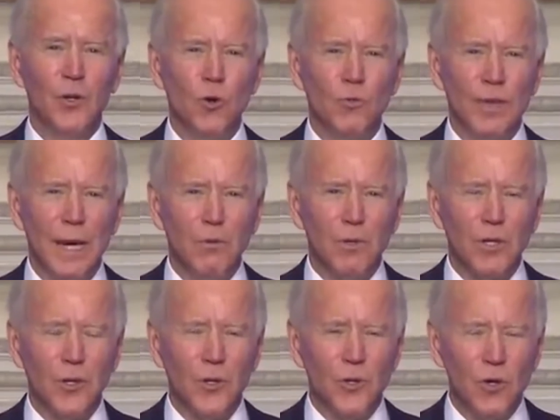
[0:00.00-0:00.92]
that
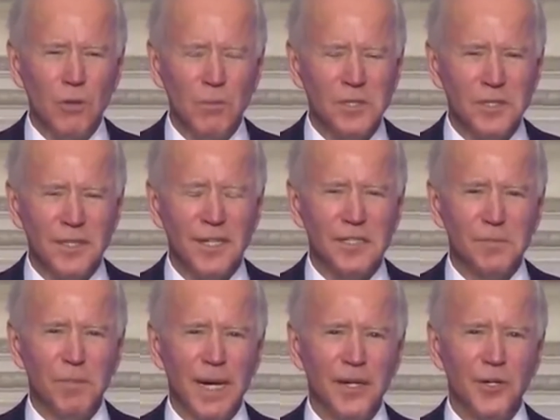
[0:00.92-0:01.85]
will enormously
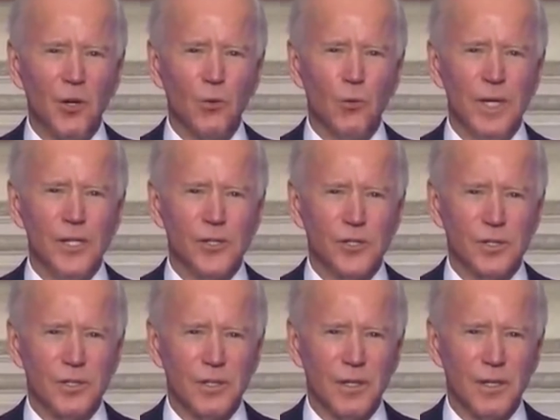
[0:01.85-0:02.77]
expand our reach.